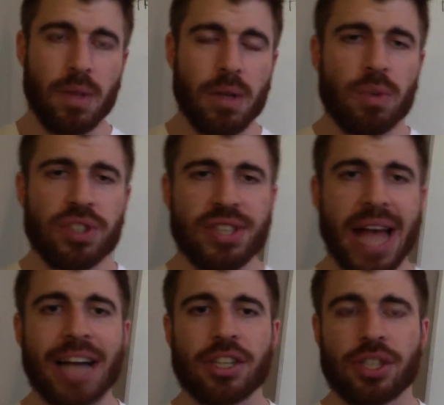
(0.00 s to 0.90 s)
which is
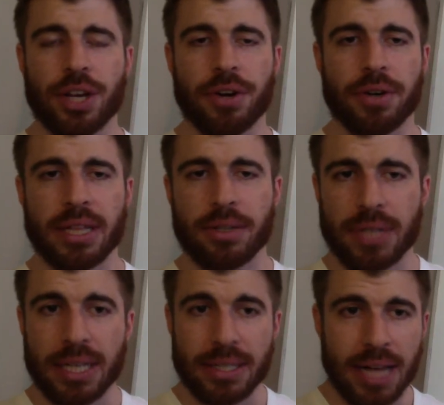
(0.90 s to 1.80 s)
actually hurting their
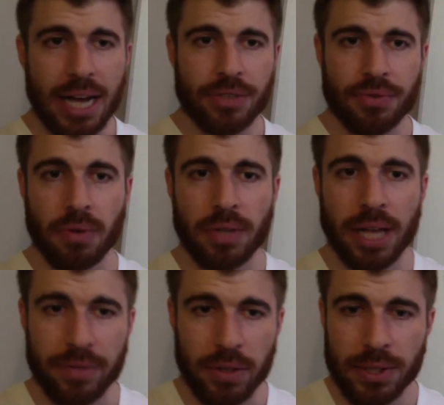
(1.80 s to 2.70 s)
testosterone
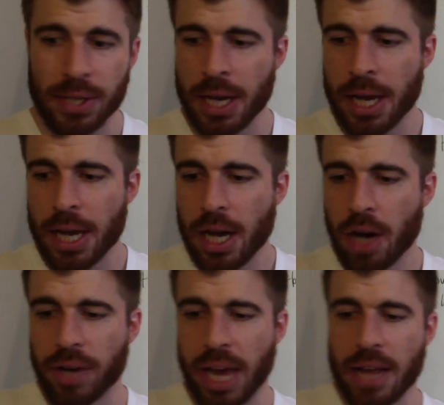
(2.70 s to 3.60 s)
levels.
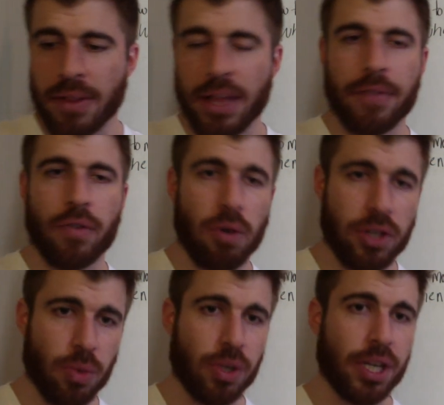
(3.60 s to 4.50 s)
Okay, and then of
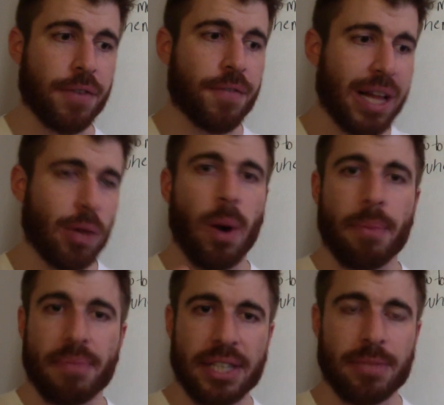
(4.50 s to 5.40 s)
course we're going to follow
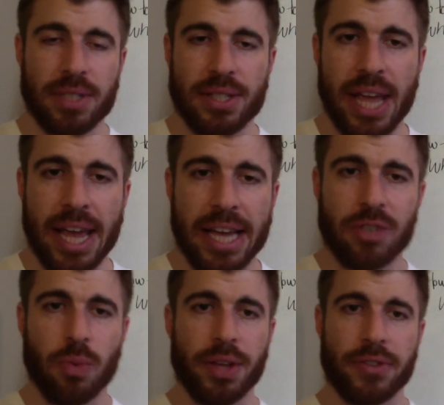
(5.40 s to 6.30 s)
up these
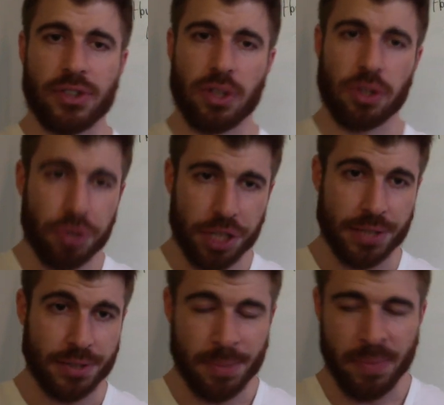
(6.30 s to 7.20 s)
mistakes with
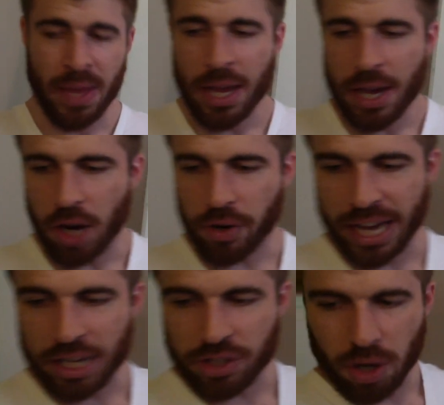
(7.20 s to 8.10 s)
solutions.
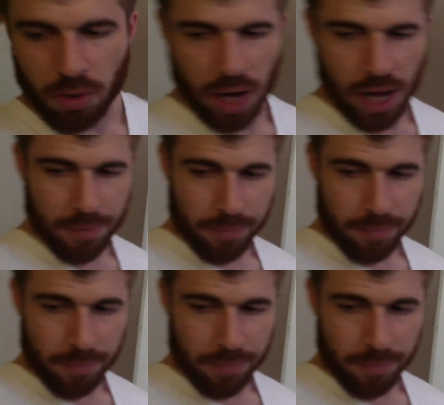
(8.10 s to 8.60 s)
Okay, so um,